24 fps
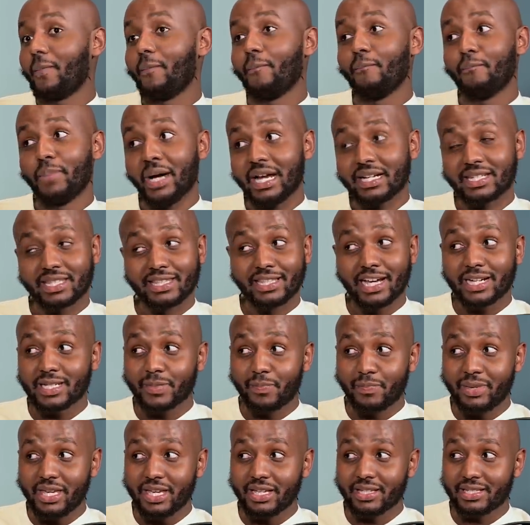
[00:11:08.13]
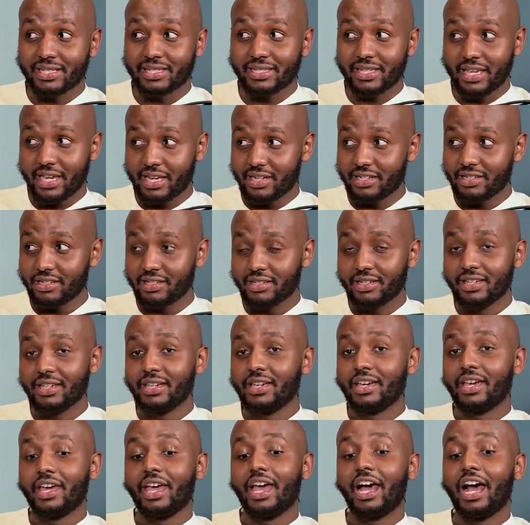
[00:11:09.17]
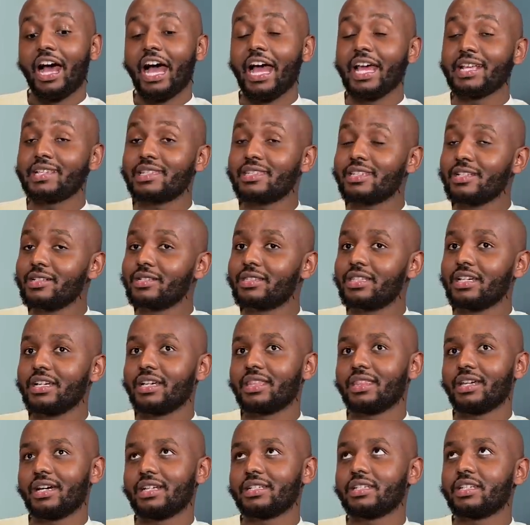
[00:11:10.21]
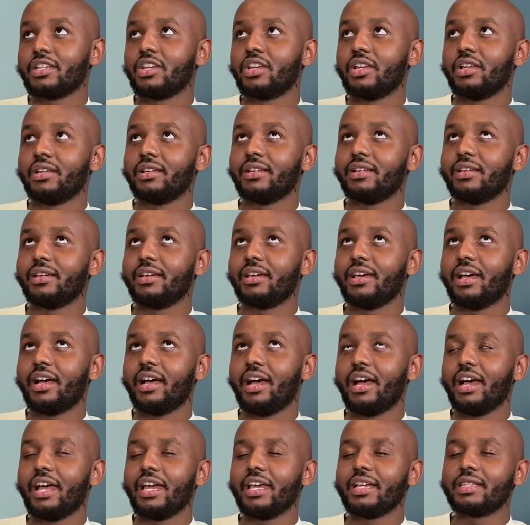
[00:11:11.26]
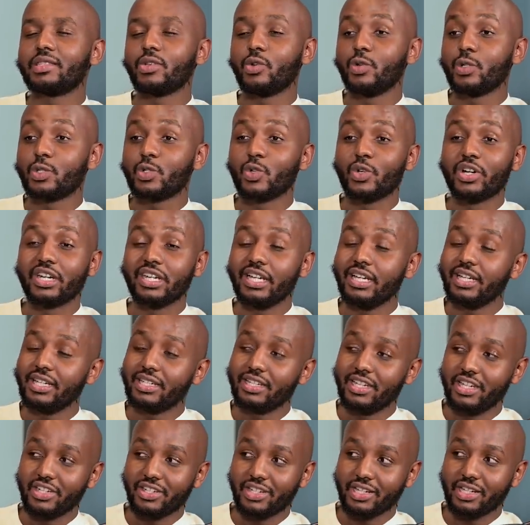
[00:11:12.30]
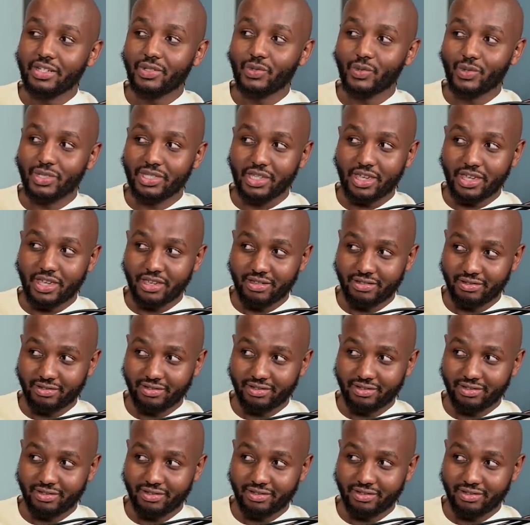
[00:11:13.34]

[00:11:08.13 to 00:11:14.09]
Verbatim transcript: But that being said, mm. I still think that it's also really dangerous to say.